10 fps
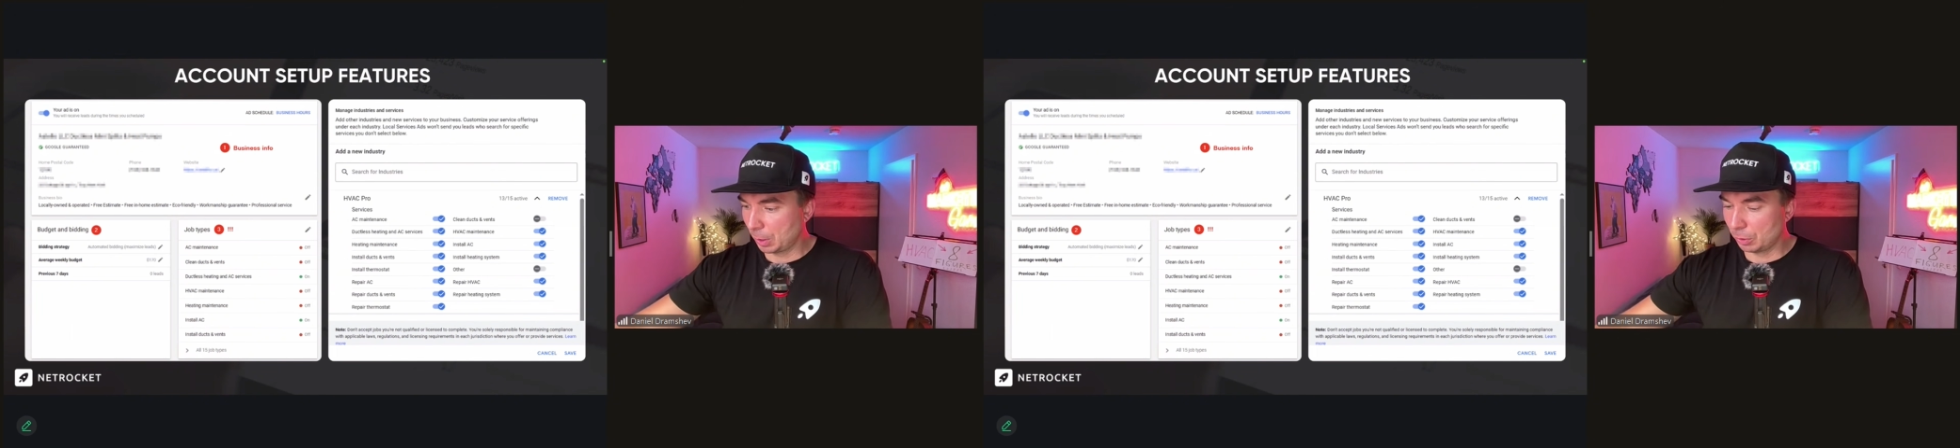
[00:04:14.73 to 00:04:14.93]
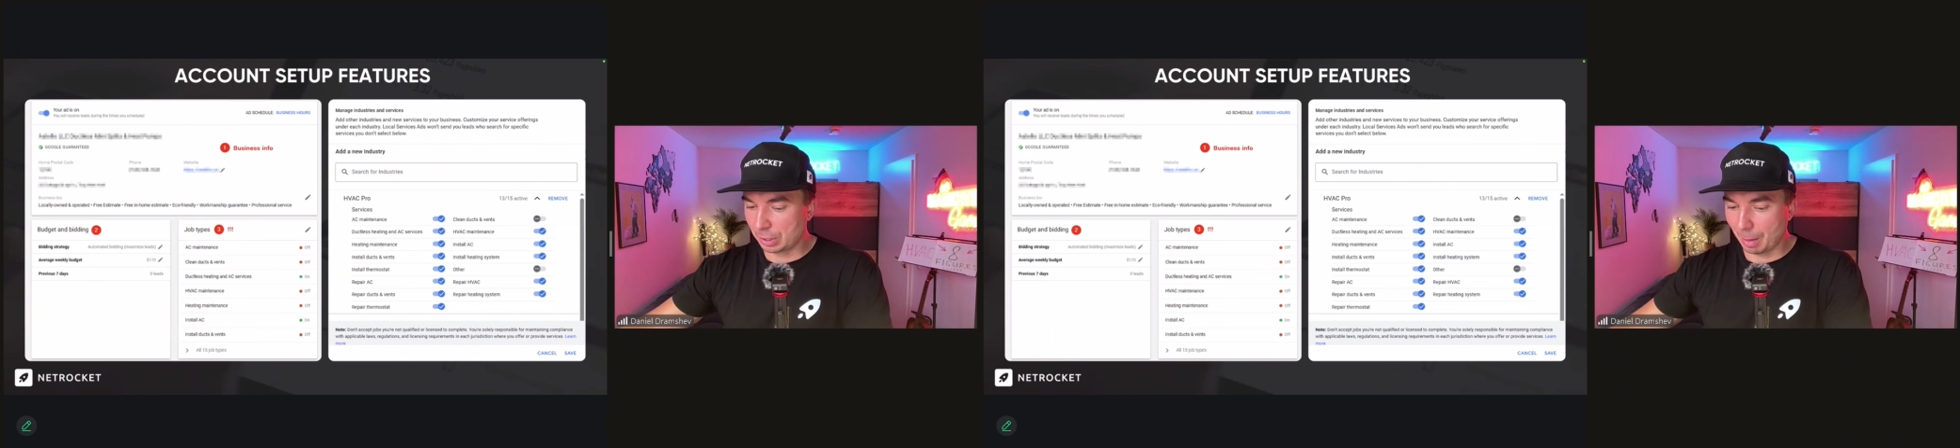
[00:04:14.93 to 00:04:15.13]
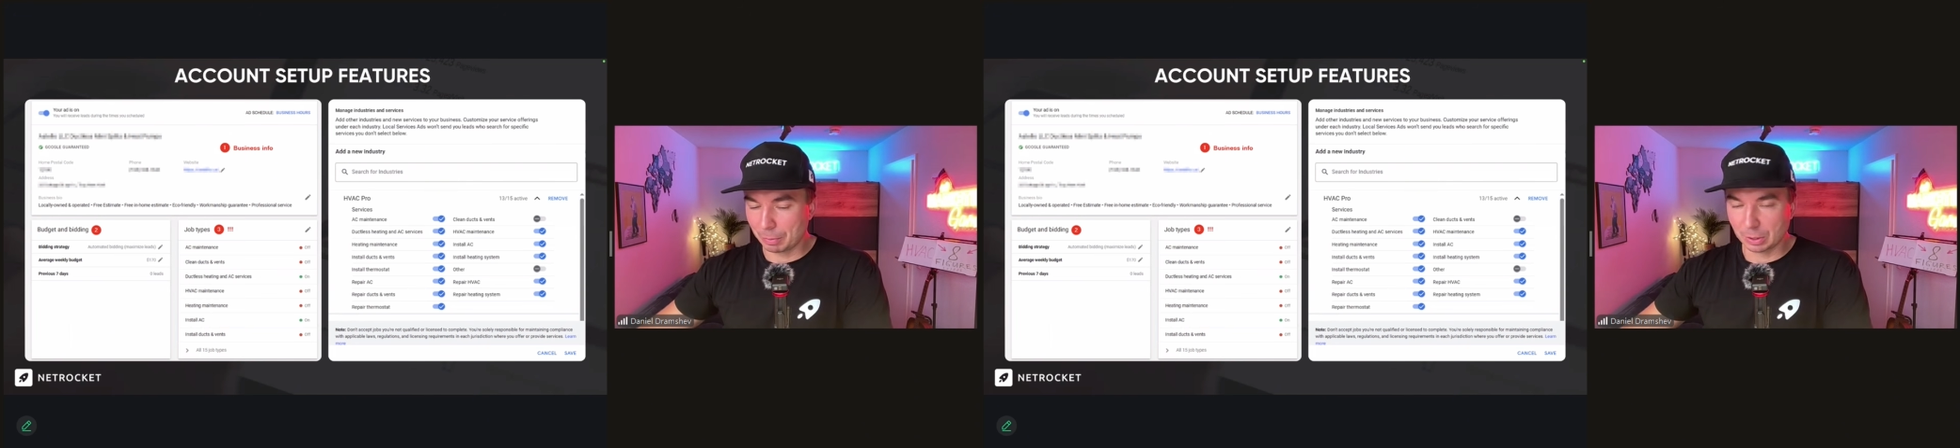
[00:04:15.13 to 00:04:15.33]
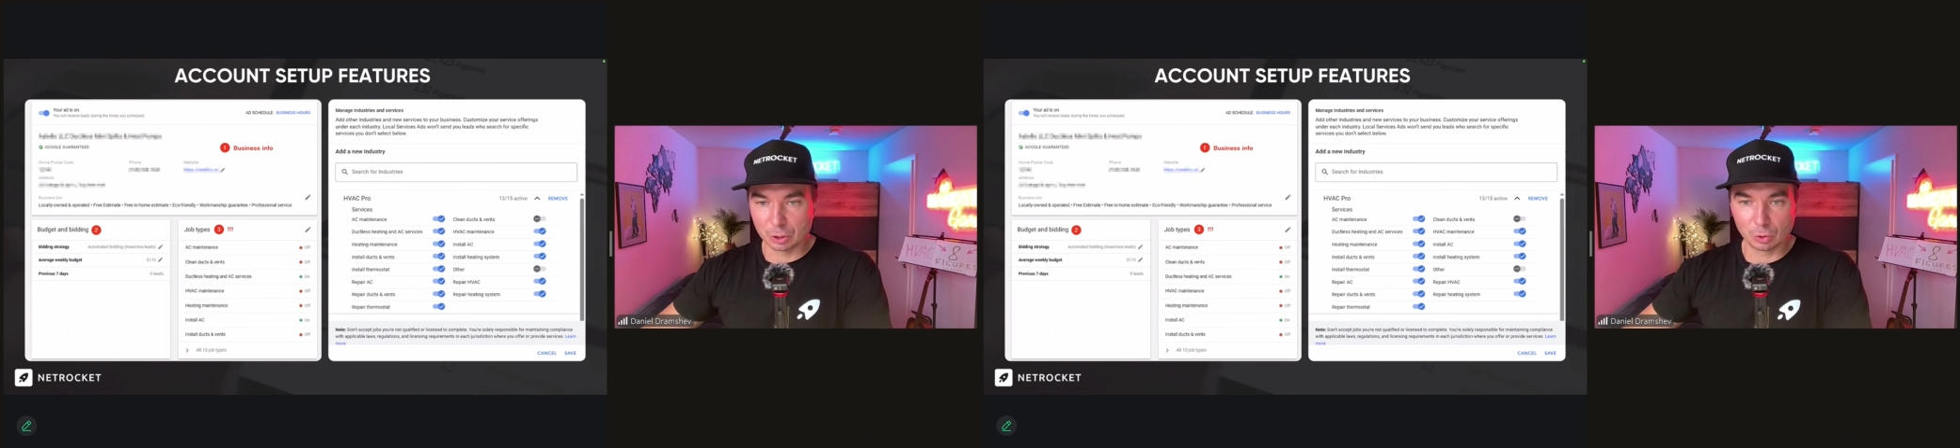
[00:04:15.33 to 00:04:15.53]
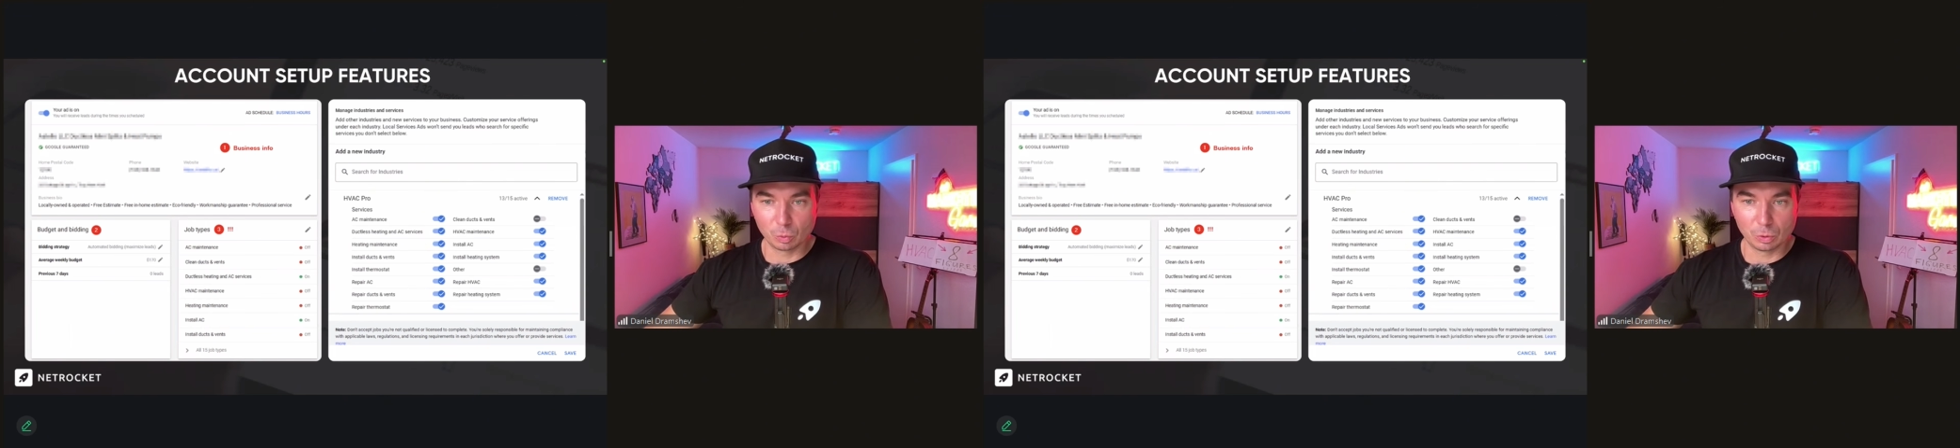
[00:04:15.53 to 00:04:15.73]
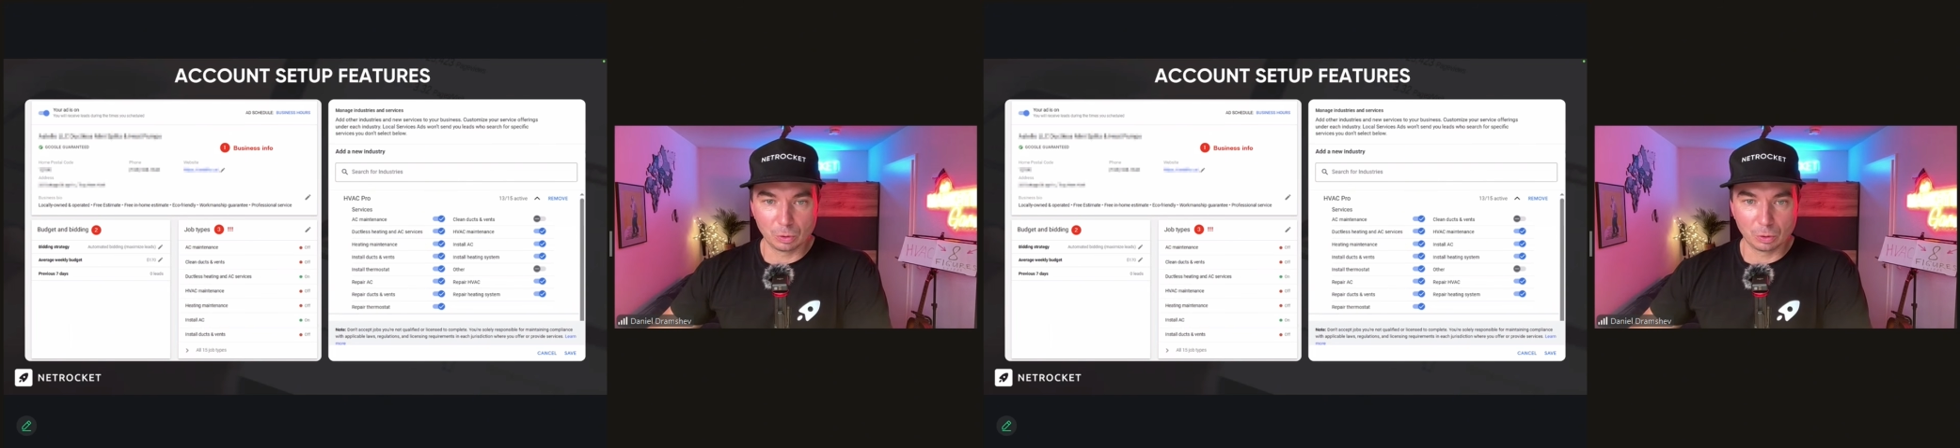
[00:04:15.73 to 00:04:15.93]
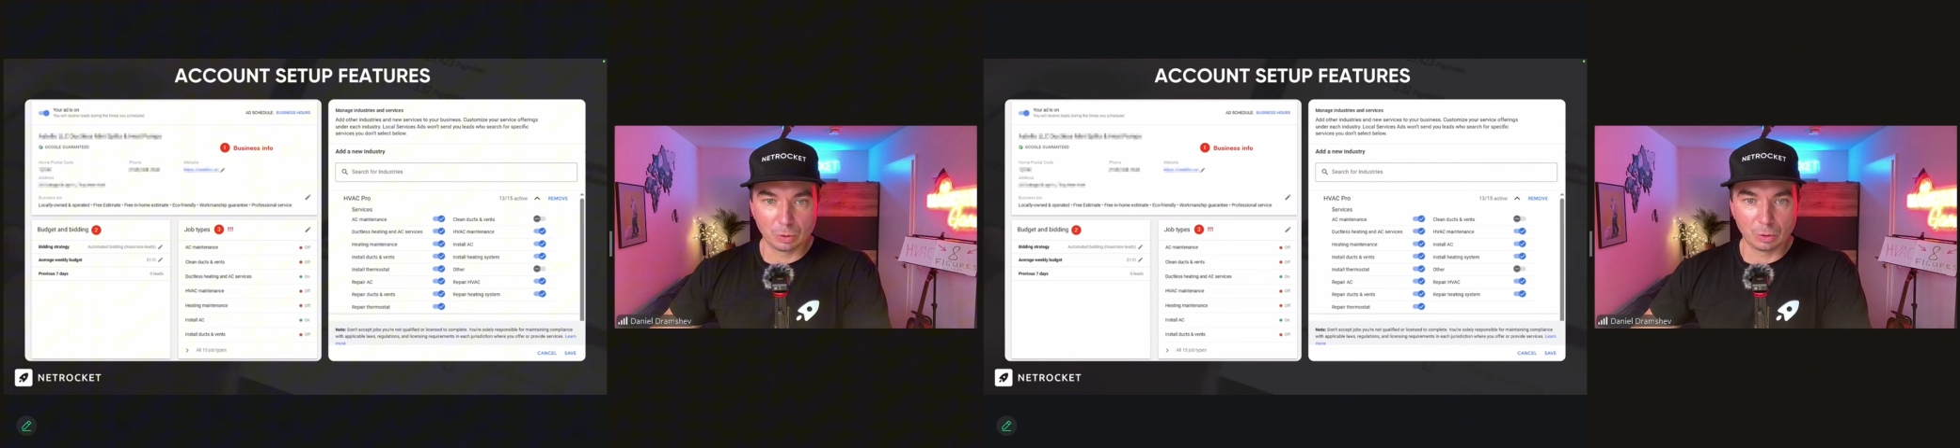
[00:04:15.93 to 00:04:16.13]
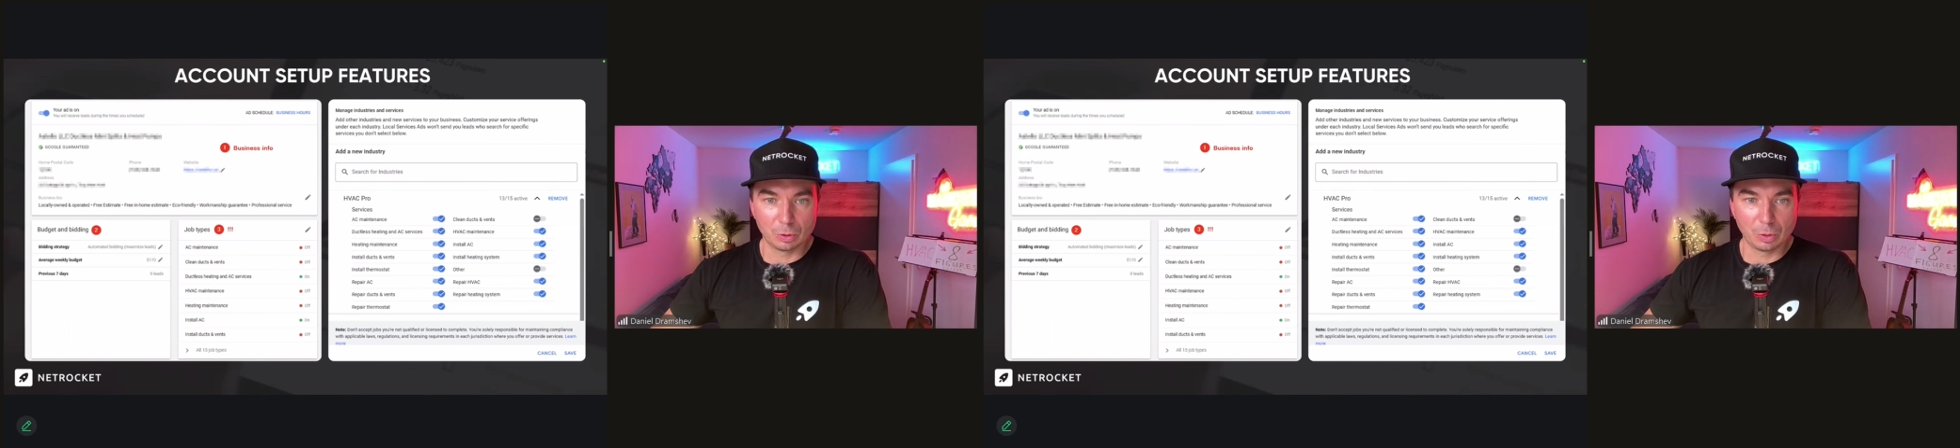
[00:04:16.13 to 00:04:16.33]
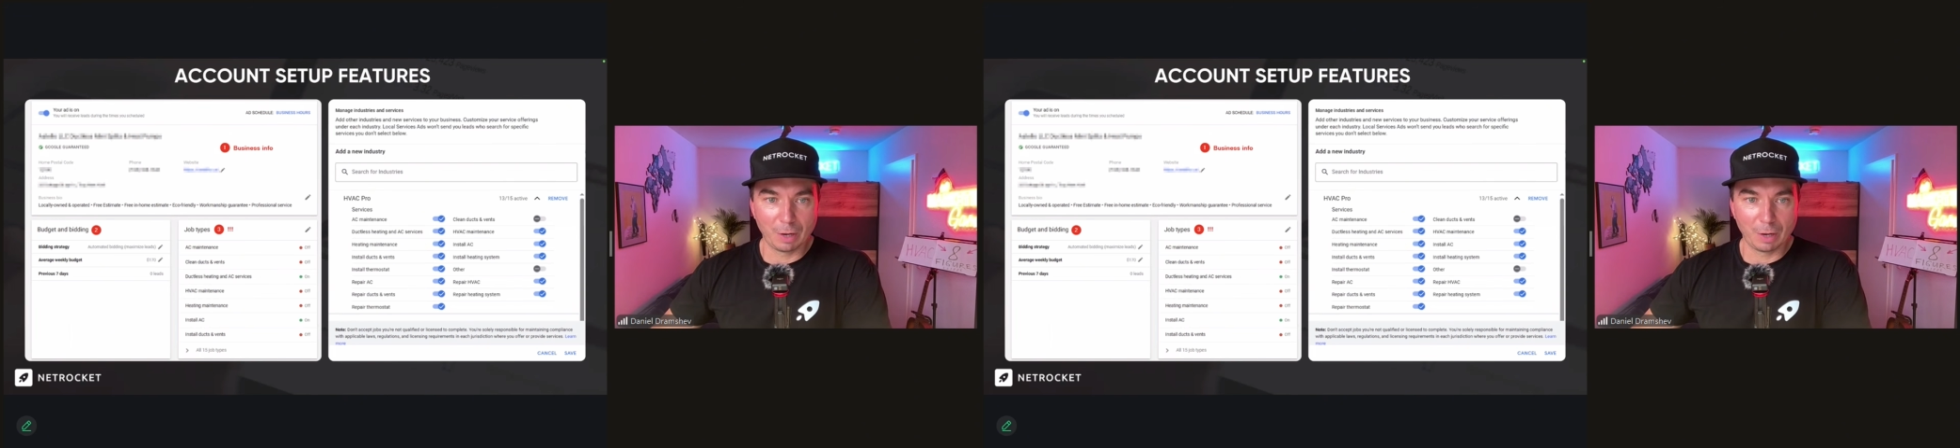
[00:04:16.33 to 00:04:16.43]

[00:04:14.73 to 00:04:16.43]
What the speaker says: competition you